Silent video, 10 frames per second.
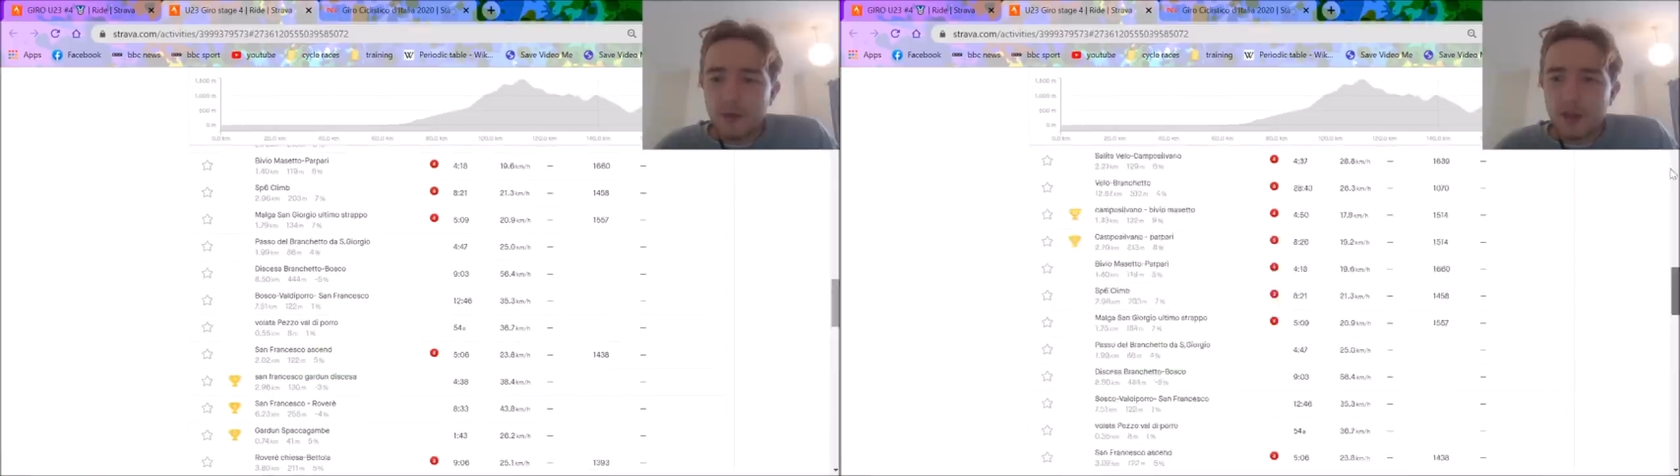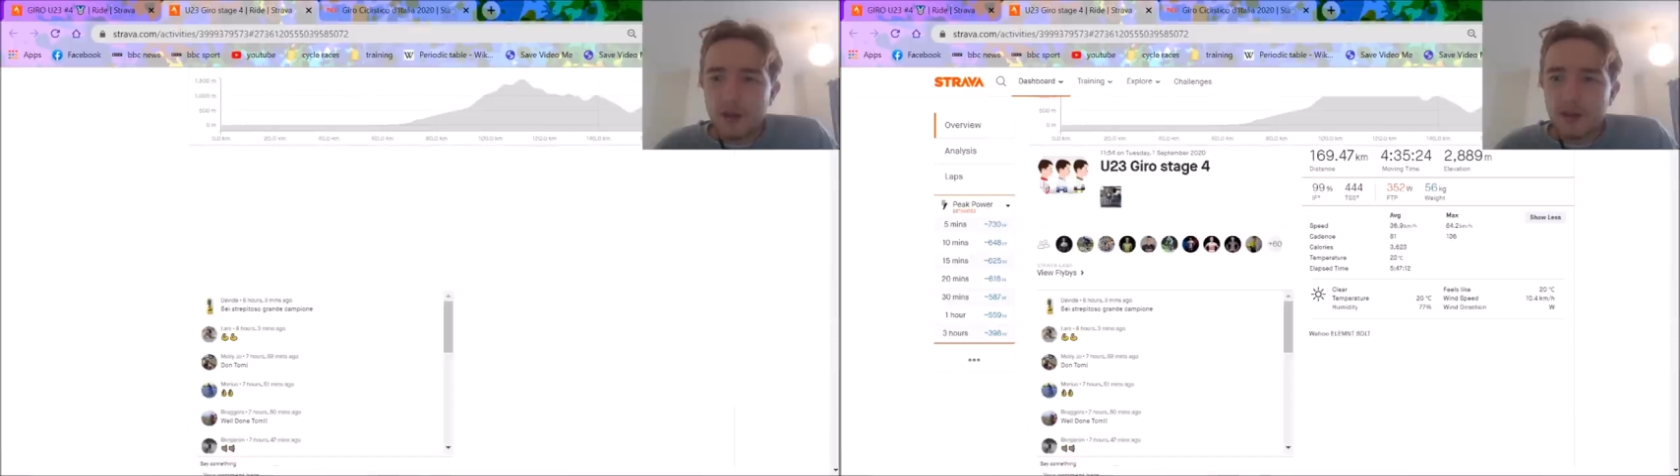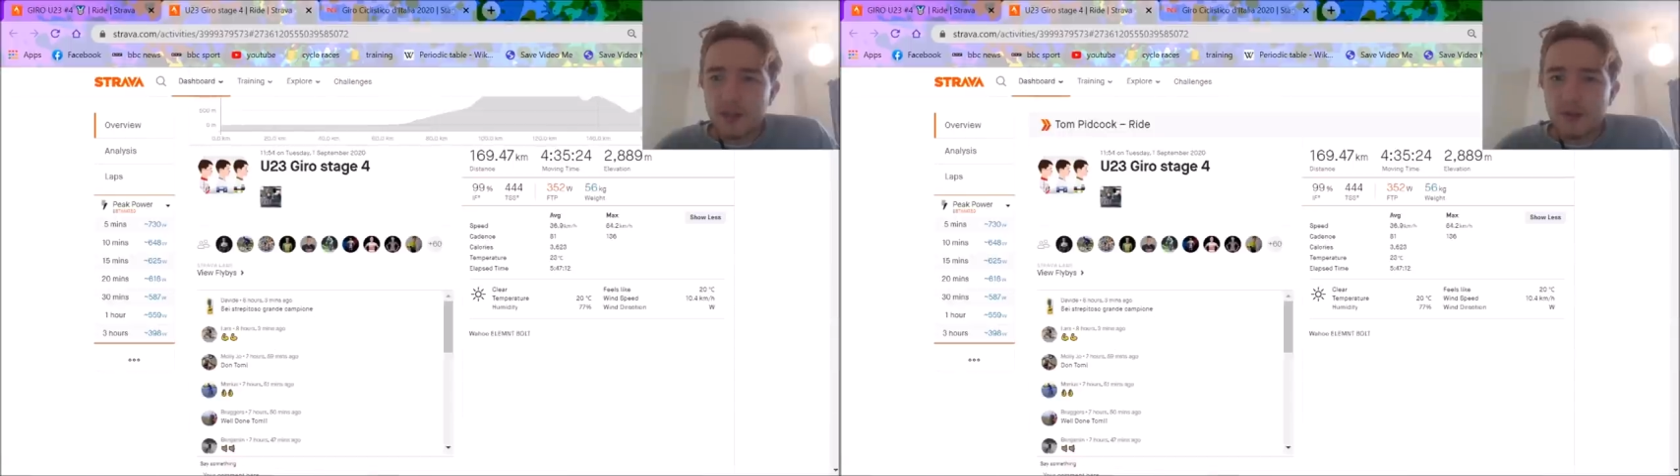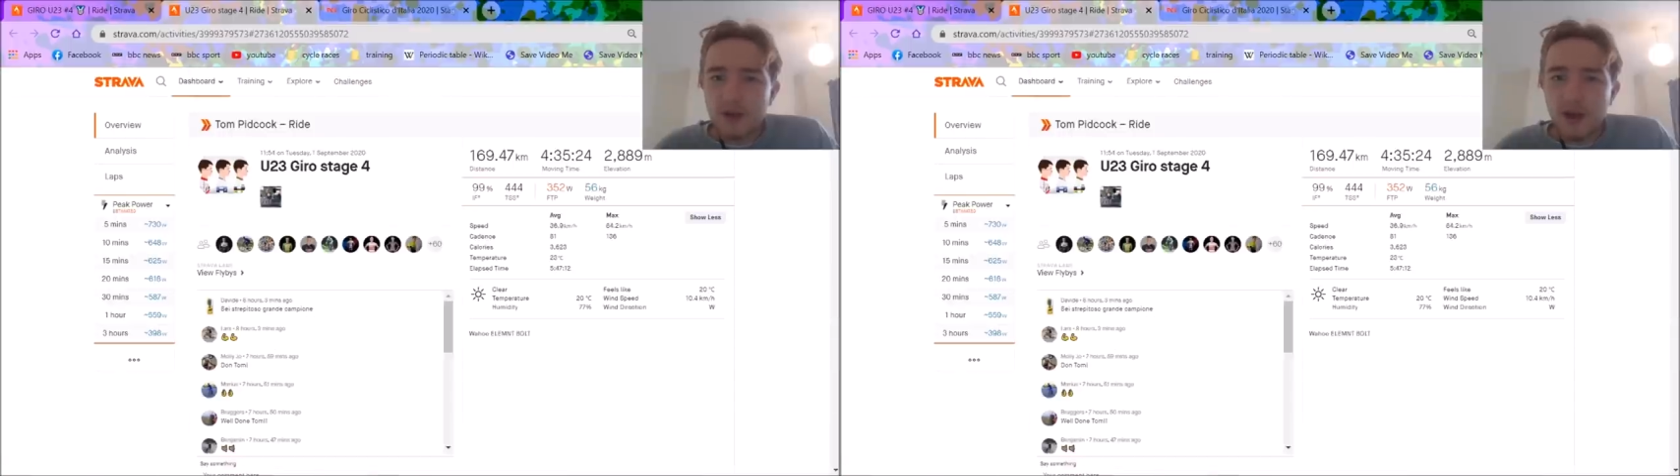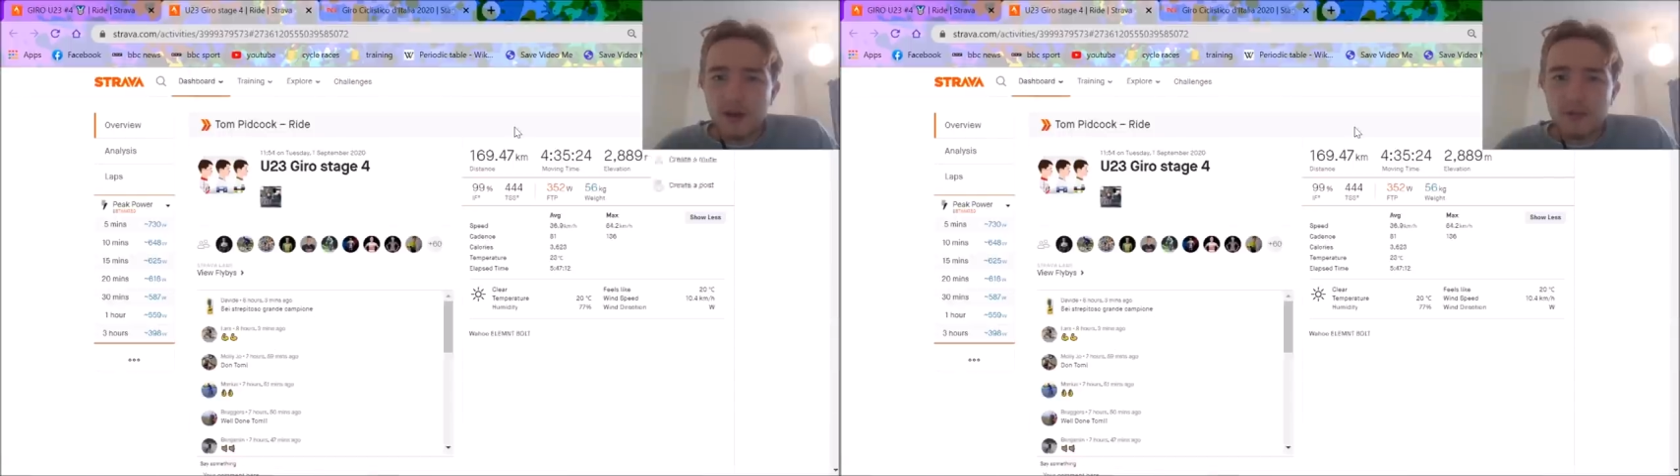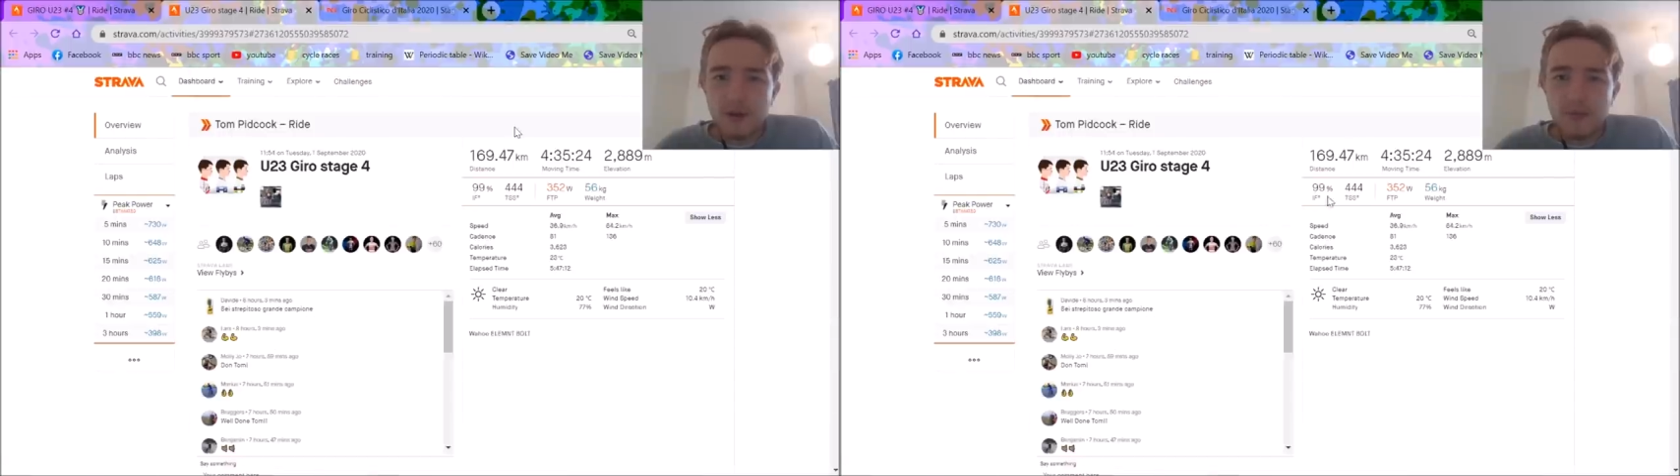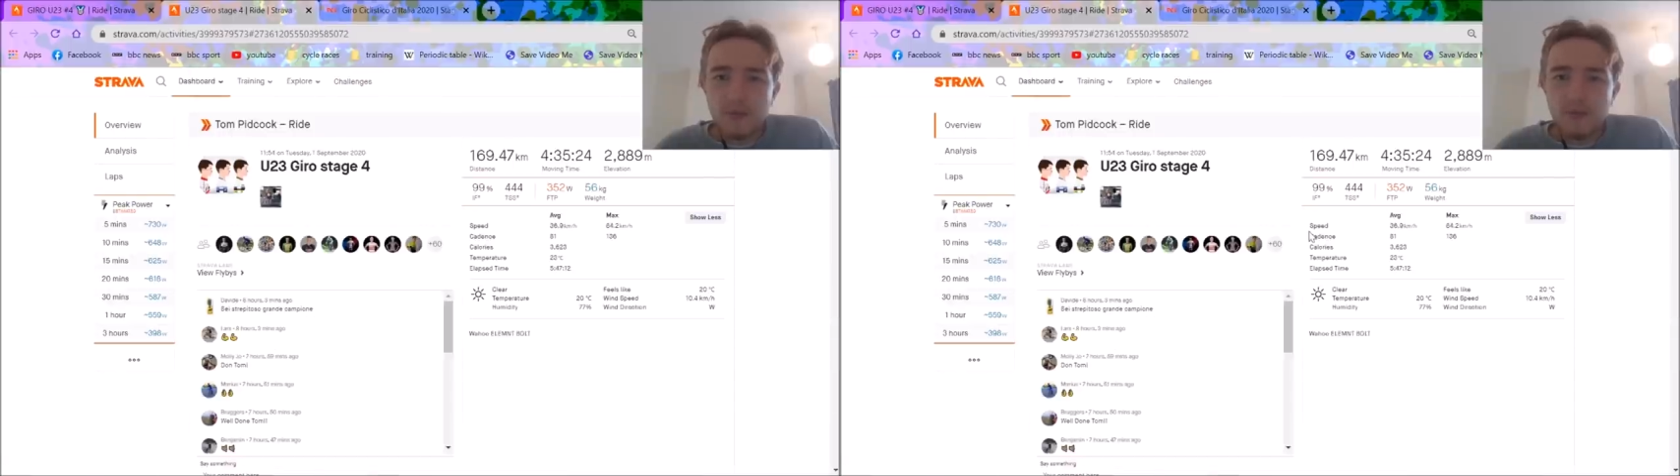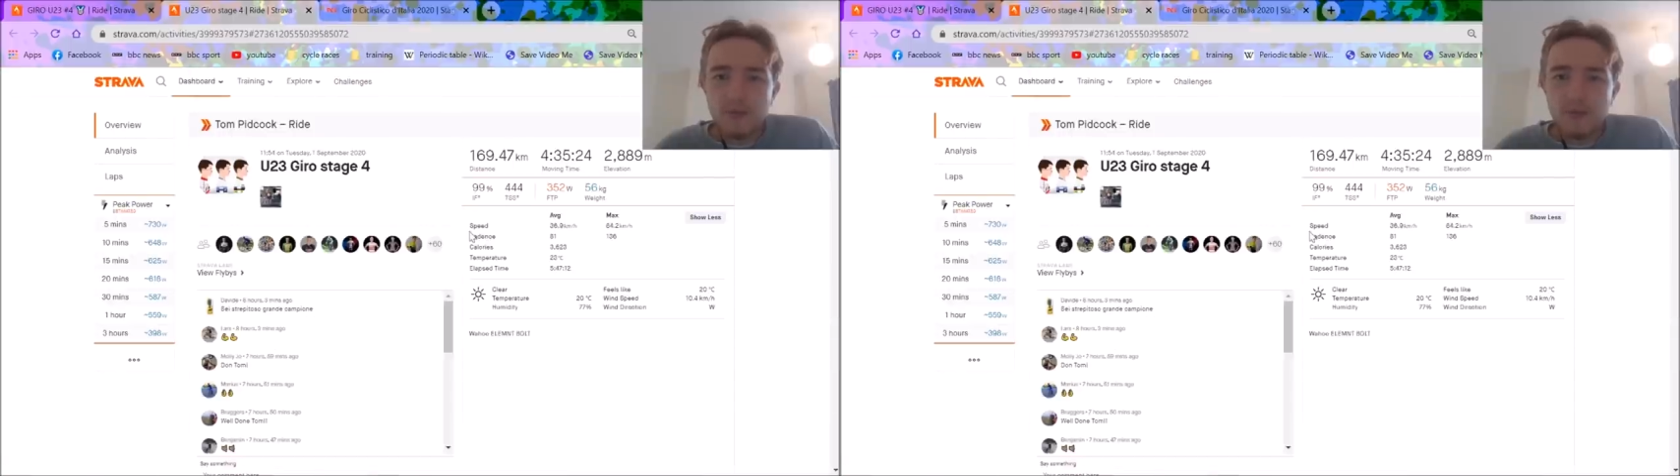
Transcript: obviously doesn't seem to like to be